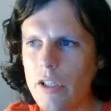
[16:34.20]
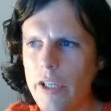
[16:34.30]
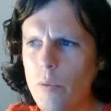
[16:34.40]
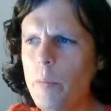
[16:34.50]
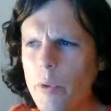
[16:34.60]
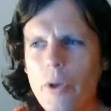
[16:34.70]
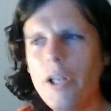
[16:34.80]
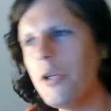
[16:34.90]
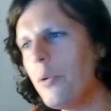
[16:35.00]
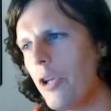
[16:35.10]
it would be
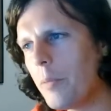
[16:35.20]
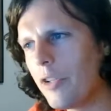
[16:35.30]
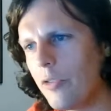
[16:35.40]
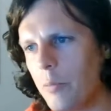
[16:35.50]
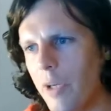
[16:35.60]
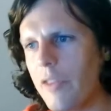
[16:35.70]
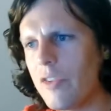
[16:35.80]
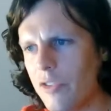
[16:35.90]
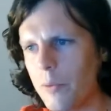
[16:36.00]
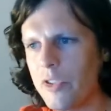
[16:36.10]
really cool though because it would make
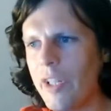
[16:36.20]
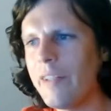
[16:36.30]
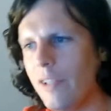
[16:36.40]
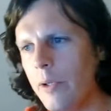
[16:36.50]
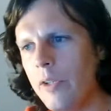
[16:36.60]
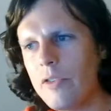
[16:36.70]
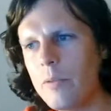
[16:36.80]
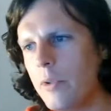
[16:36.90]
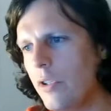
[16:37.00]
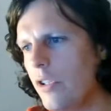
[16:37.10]
this into a standalone
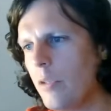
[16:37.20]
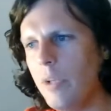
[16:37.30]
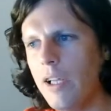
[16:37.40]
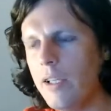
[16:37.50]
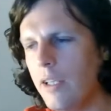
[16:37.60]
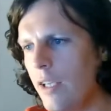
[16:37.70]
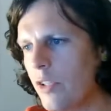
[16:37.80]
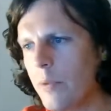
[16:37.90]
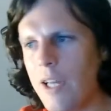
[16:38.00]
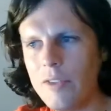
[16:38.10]
instrument that you could play at
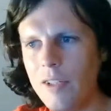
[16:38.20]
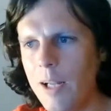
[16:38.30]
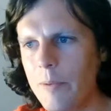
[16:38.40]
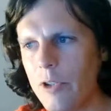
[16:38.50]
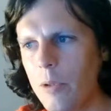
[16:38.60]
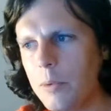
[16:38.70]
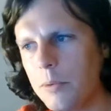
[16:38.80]
gigs without a laptop.